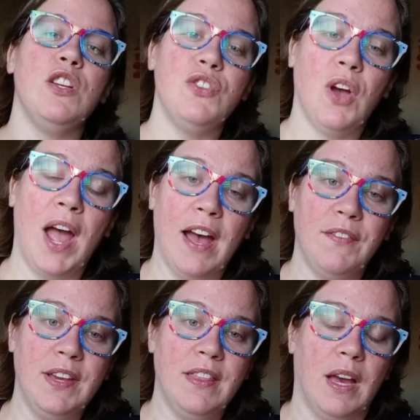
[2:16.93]
So
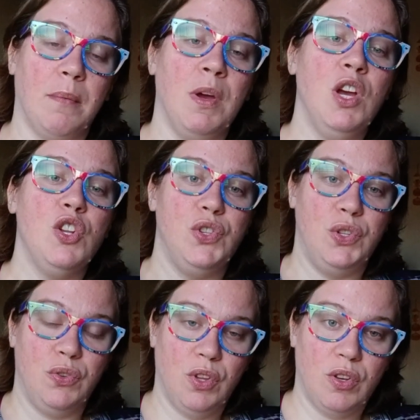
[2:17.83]
having them
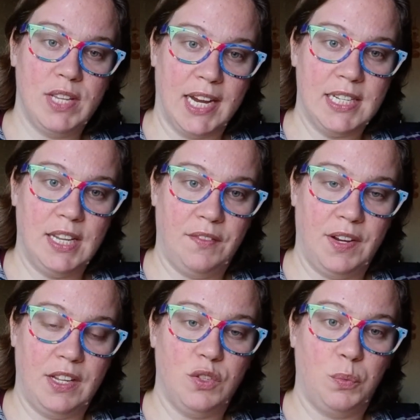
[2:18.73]
do those
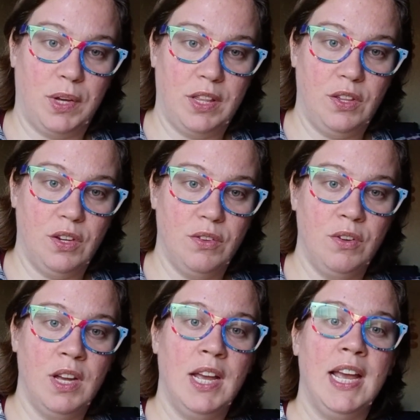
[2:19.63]
activities with you